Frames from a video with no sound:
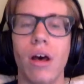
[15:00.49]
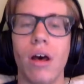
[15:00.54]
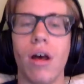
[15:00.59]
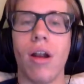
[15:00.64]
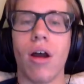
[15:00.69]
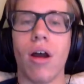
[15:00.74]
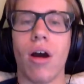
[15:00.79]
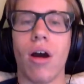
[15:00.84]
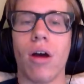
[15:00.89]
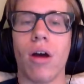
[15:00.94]

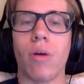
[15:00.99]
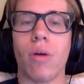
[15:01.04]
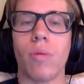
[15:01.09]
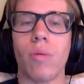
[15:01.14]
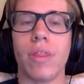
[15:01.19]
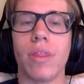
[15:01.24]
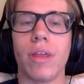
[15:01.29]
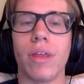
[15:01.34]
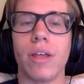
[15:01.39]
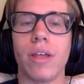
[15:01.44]
along
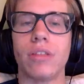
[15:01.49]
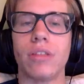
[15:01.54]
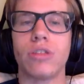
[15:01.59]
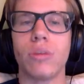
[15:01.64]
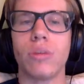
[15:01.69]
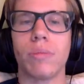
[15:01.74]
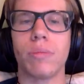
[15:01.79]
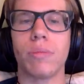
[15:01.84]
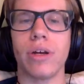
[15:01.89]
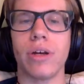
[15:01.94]
with a
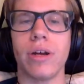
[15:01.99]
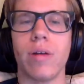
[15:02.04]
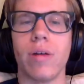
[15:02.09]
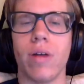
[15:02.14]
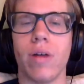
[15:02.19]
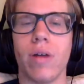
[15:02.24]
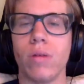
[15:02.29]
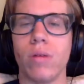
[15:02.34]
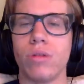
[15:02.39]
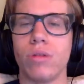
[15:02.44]
superhero